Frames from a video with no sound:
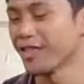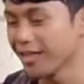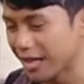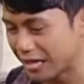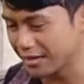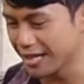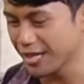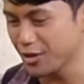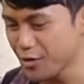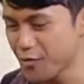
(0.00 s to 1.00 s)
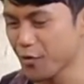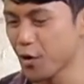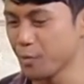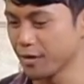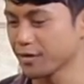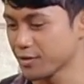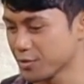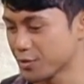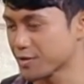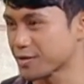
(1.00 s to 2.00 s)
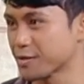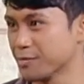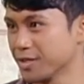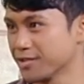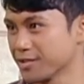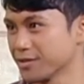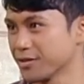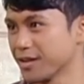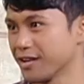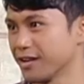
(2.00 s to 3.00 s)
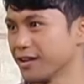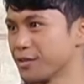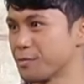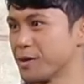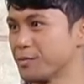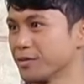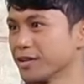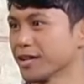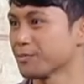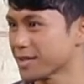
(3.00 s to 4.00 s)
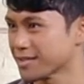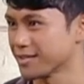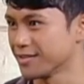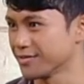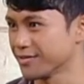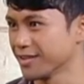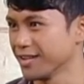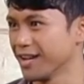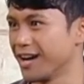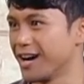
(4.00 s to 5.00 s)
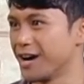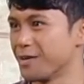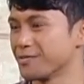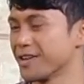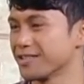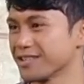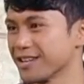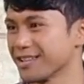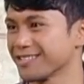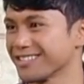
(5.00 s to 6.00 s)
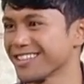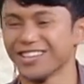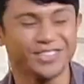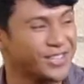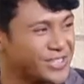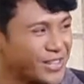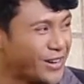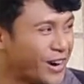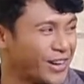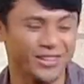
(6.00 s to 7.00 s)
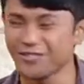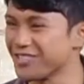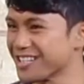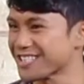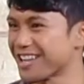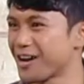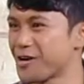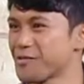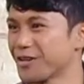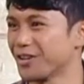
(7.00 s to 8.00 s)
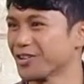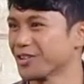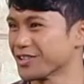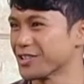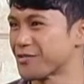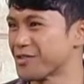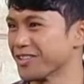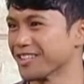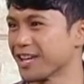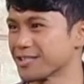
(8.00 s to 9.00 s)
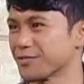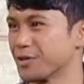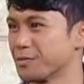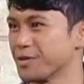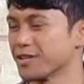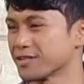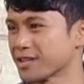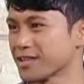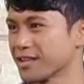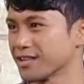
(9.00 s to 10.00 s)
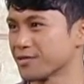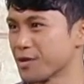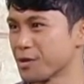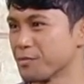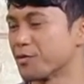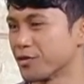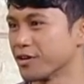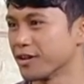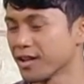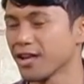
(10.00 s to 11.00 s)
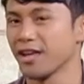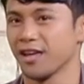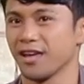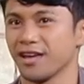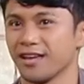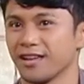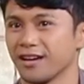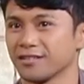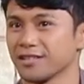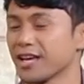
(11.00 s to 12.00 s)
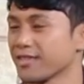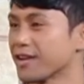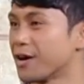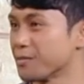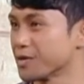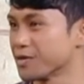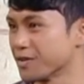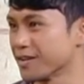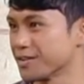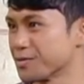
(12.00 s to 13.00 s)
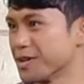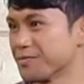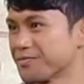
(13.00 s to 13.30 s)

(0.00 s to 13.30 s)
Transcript: I thank you for opening the doors to me too and other people like myself, and to get to show all of us how we all look differently as Filipinos. I think it's very important, and to get that opportunity as well.